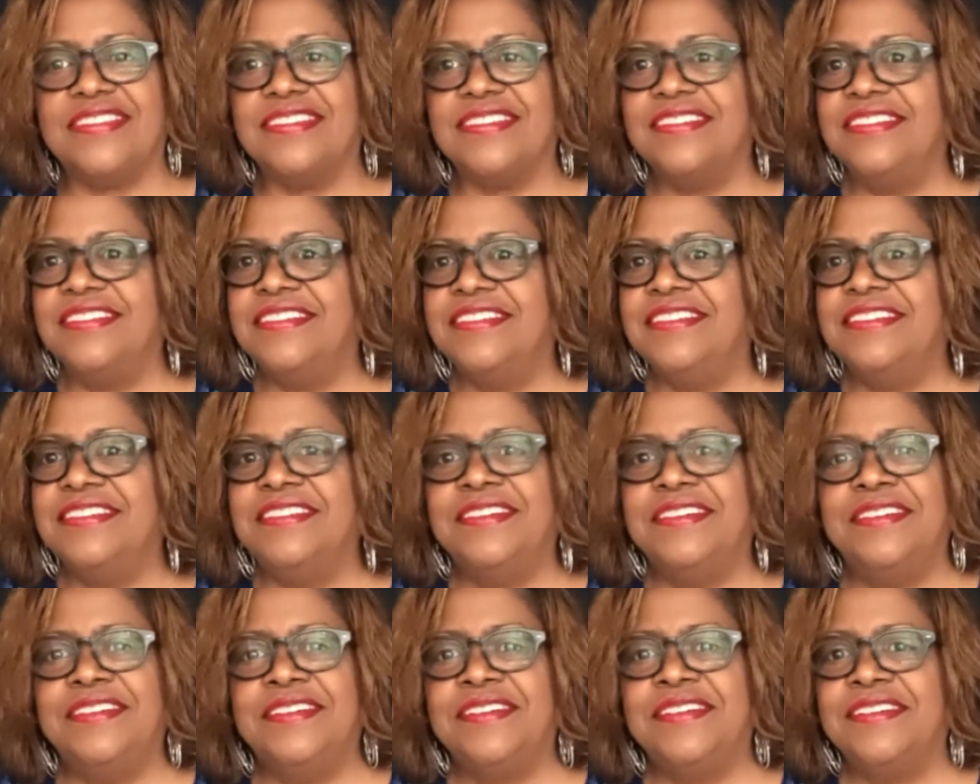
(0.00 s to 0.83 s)
Any
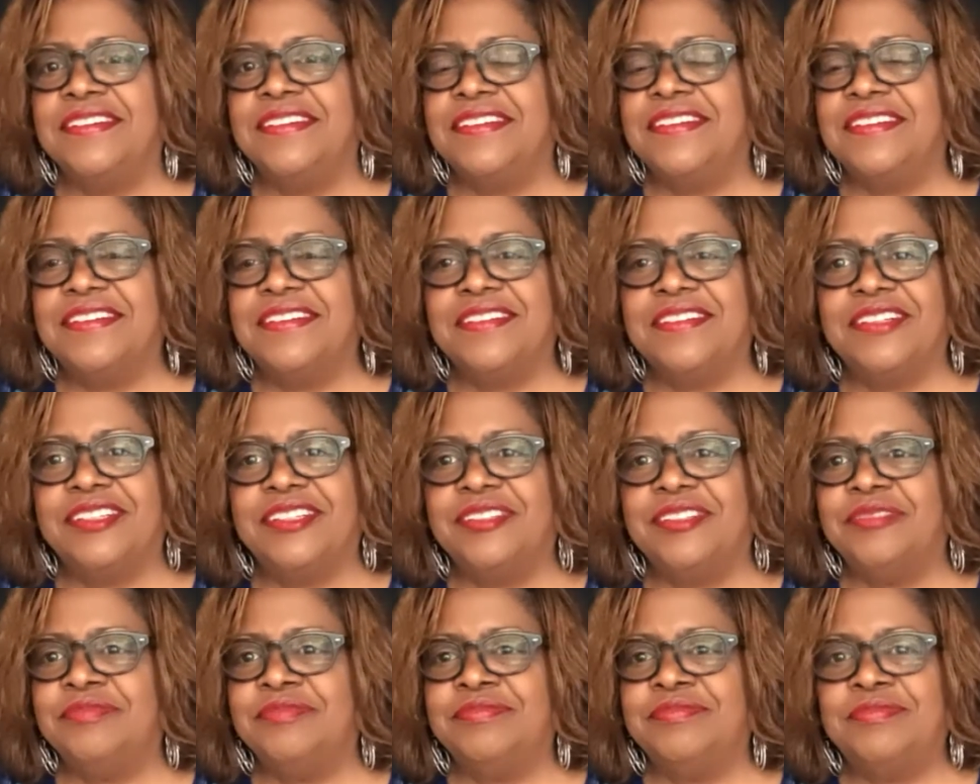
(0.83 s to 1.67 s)
different,
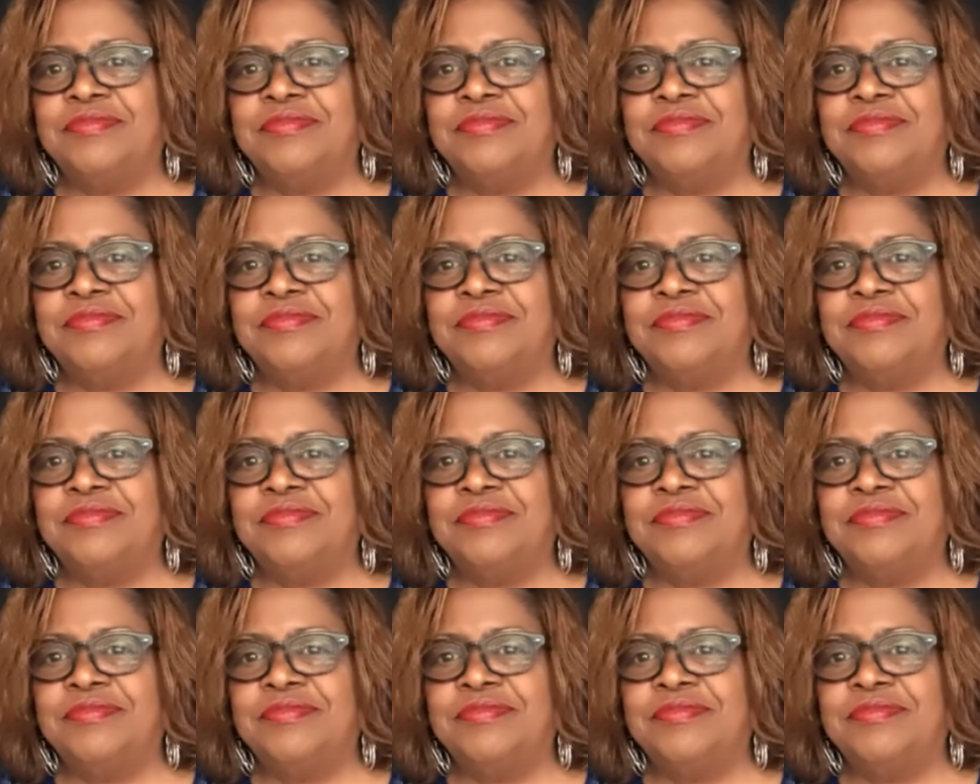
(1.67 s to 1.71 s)
you know?